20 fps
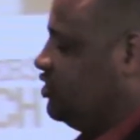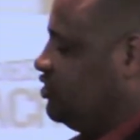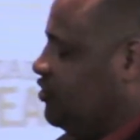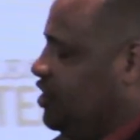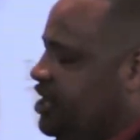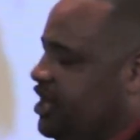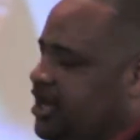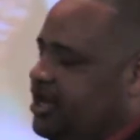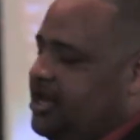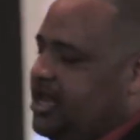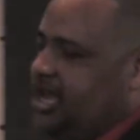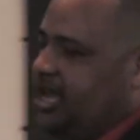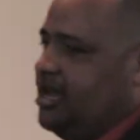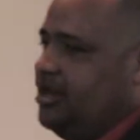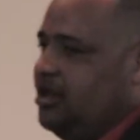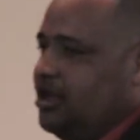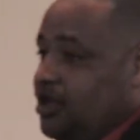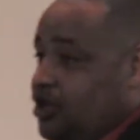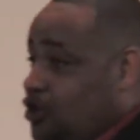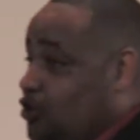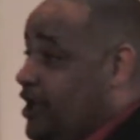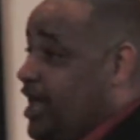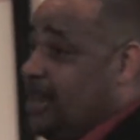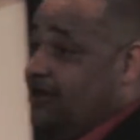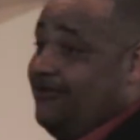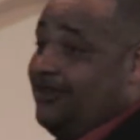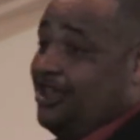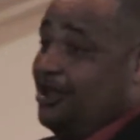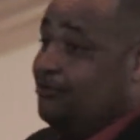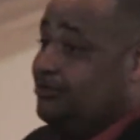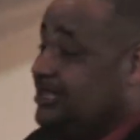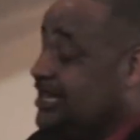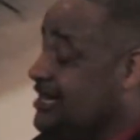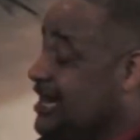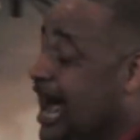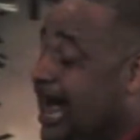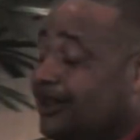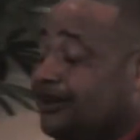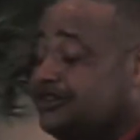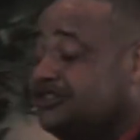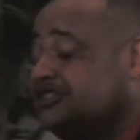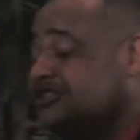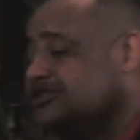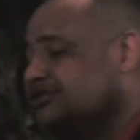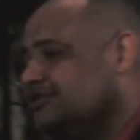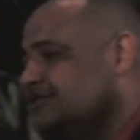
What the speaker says: street in need. You can't even give them $10?